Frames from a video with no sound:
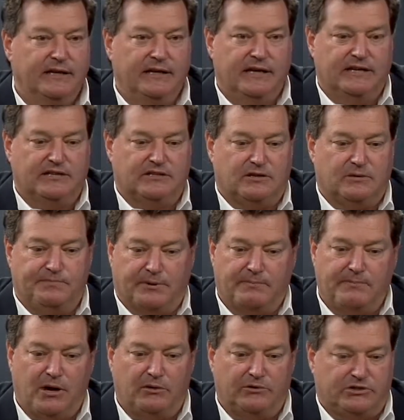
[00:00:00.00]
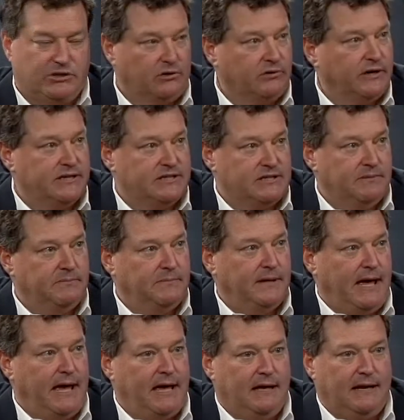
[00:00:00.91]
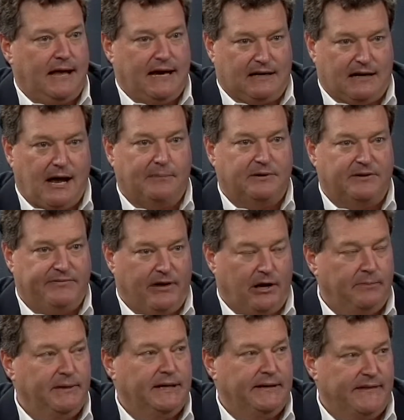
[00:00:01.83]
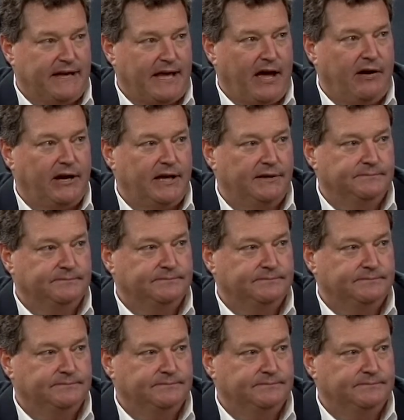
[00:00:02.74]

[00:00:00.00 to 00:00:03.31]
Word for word: is to promote tourism and economic development in the county.